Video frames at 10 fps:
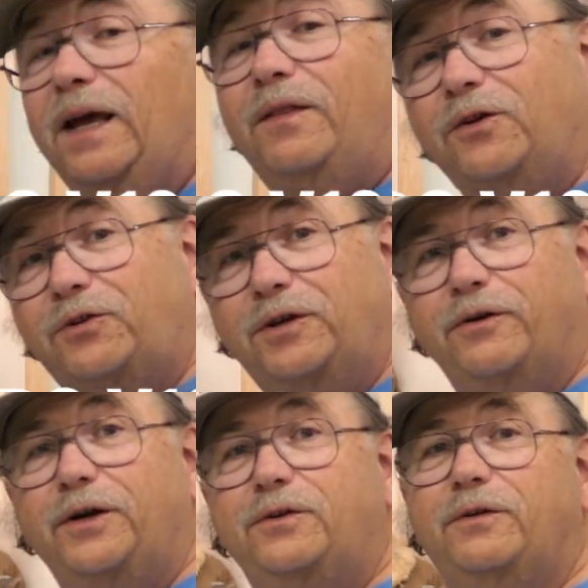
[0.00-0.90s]
This
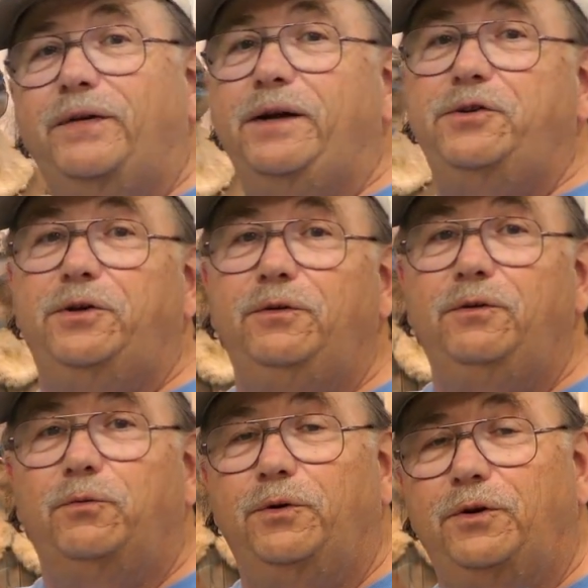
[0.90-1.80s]
series of
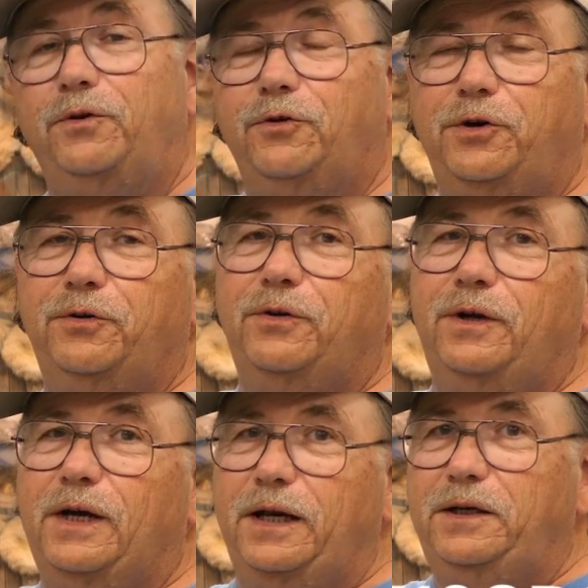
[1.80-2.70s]
engines was introduced
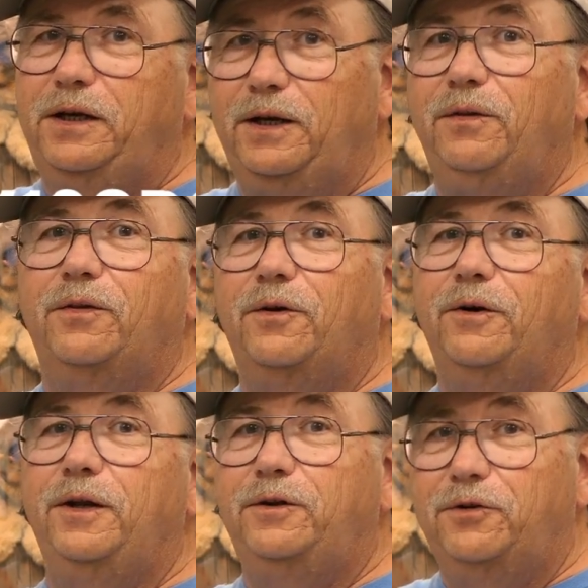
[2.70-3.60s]
in
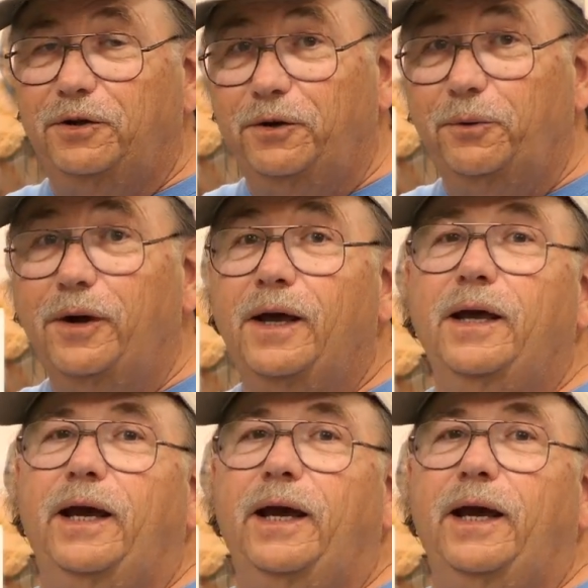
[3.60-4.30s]
1932